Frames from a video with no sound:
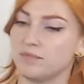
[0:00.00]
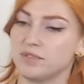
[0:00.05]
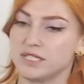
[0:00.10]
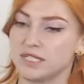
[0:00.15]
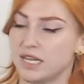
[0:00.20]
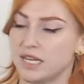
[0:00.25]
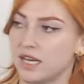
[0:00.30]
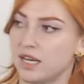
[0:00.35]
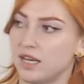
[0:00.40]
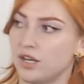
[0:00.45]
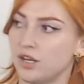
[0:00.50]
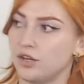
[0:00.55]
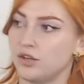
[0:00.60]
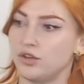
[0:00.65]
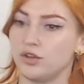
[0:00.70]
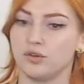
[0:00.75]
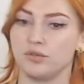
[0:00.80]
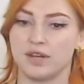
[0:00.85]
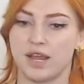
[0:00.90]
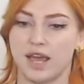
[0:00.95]
seeing
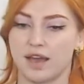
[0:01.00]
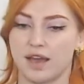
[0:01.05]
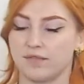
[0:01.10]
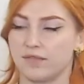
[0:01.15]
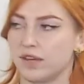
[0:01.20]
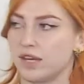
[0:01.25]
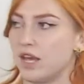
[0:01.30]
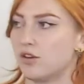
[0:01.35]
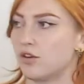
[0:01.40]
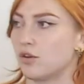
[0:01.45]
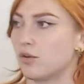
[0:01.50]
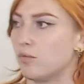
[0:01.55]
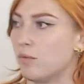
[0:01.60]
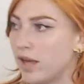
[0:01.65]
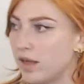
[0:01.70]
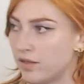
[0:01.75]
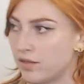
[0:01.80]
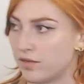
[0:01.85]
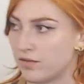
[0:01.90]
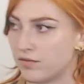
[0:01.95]
you navigate your
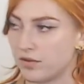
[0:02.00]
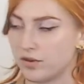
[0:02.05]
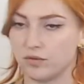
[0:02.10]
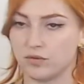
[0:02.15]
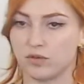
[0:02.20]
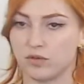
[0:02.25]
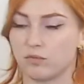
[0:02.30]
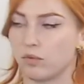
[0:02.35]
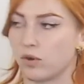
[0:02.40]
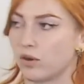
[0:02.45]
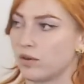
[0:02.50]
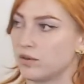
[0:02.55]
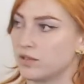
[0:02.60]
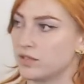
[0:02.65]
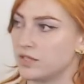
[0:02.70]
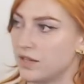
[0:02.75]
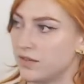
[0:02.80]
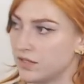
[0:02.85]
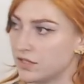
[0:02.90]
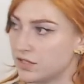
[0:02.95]
way through the
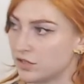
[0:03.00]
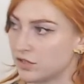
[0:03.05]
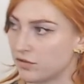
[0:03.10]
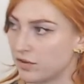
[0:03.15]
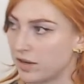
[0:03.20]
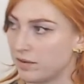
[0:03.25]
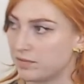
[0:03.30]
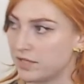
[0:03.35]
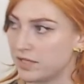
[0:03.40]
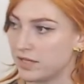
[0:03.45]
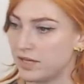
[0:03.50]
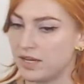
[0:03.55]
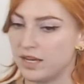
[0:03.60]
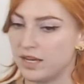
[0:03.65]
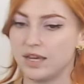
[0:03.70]
words and the script